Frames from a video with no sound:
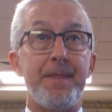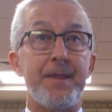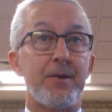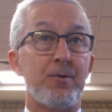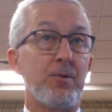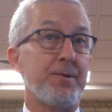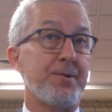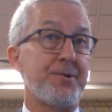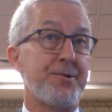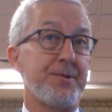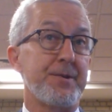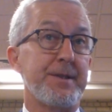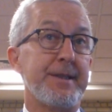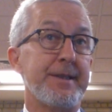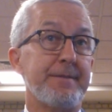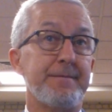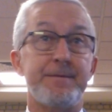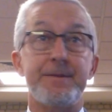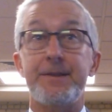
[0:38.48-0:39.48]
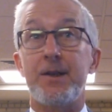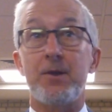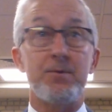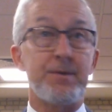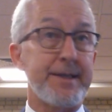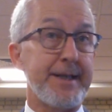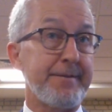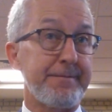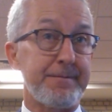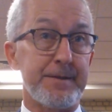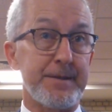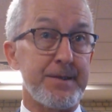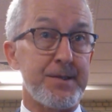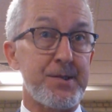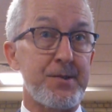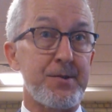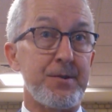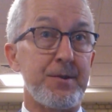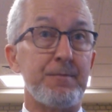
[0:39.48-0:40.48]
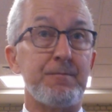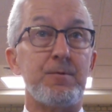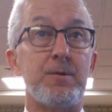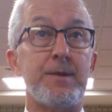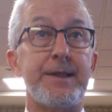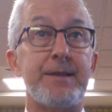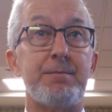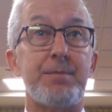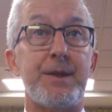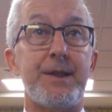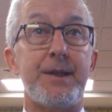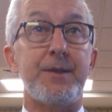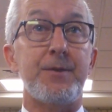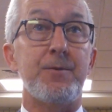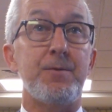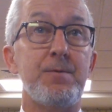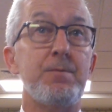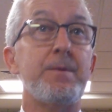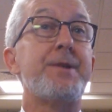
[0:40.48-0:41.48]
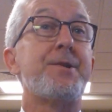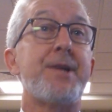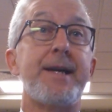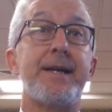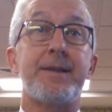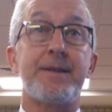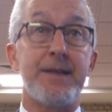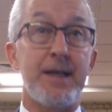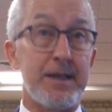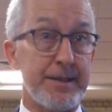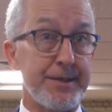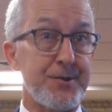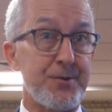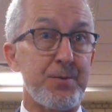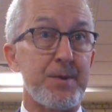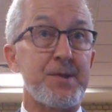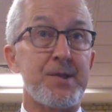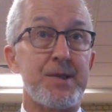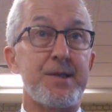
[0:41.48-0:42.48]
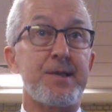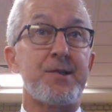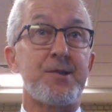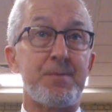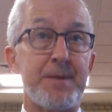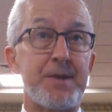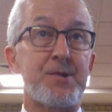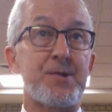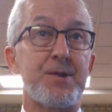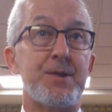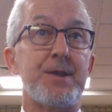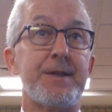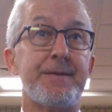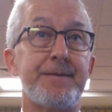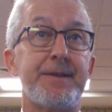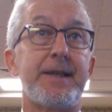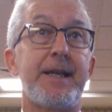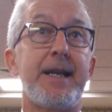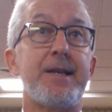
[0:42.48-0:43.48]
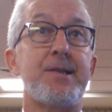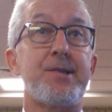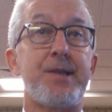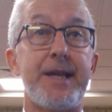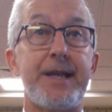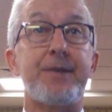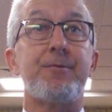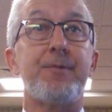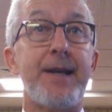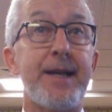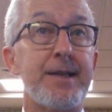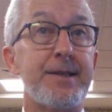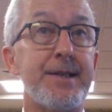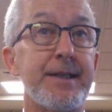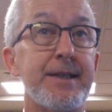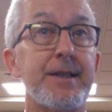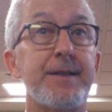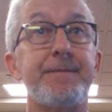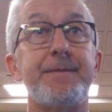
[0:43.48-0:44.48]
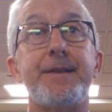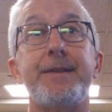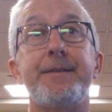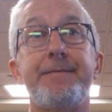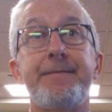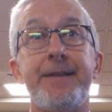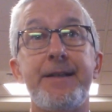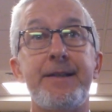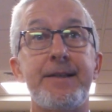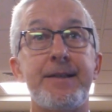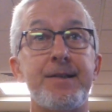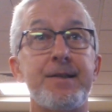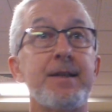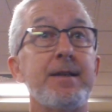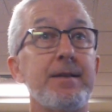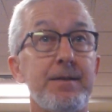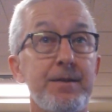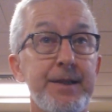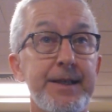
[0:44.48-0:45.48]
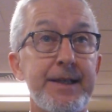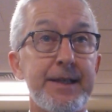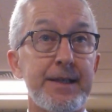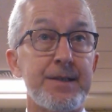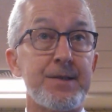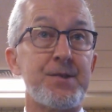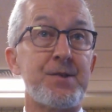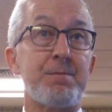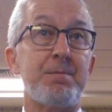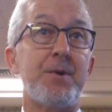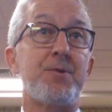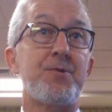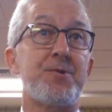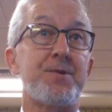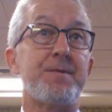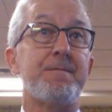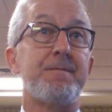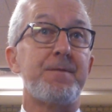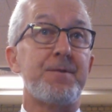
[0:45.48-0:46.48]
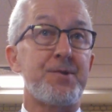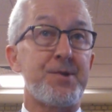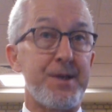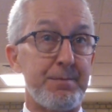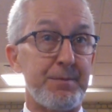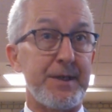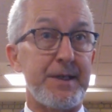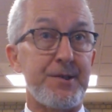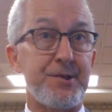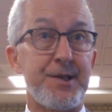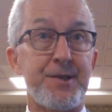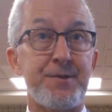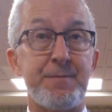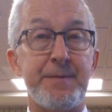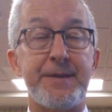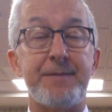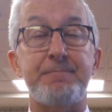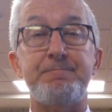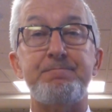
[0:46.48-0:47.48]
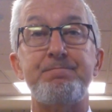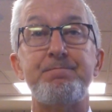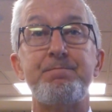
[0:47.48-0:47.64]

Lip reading: the court should give no deference to the ruling below, which I acknowledge was a dismissal of the case, a granting of the defendant Lincoln's motion for summary judgment.